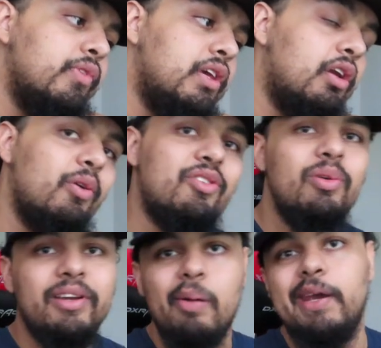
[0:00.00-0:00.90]
he's
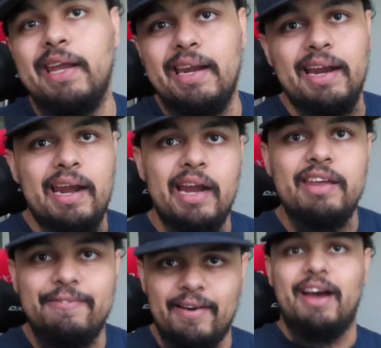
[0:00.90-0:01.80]
only coming in at a
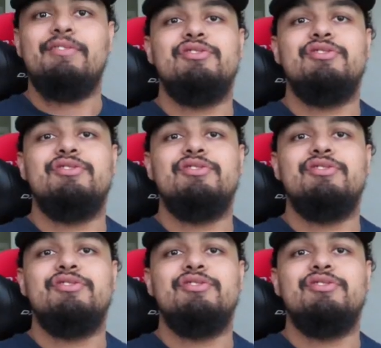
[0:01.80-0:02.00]
95,